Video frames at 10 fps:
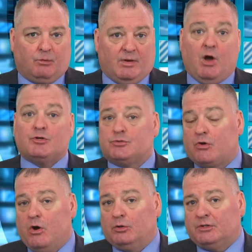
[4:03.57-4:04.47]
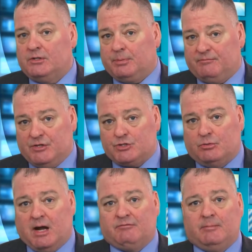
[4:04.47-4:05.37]
We also called on the provincial
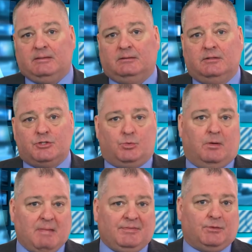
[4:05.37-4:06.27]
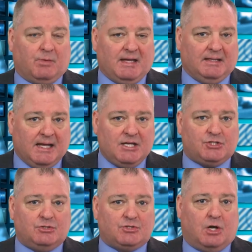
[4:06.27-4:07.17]
government to amend the
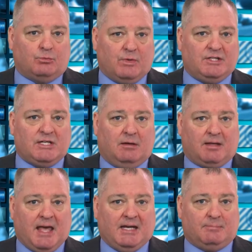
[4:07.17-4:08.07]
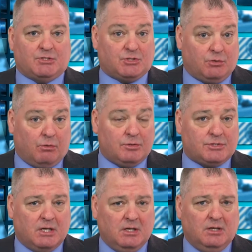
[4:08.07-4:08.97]
regulations on retail cannabis
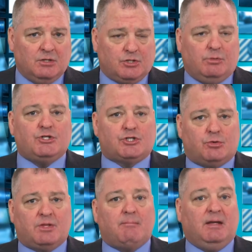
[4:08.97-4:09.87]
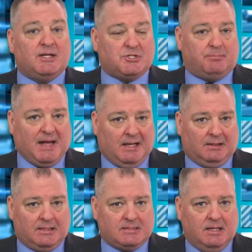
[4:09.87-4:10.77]
stores to ensure that
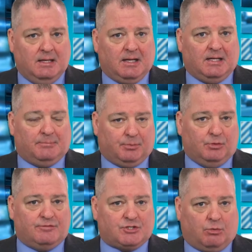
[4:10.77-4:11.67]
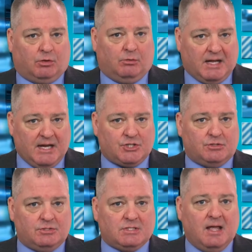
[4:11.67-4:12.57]
municipalities can approve store
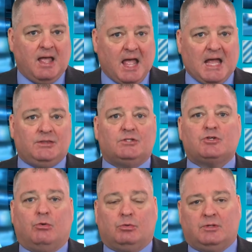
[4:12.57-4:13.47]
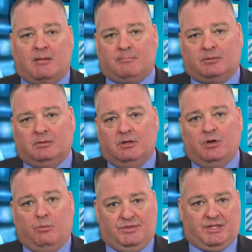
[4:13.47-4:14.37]
locations and the total number
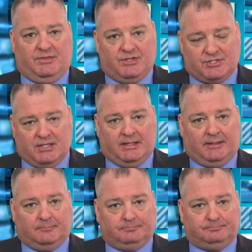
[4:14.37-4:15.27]
within the city.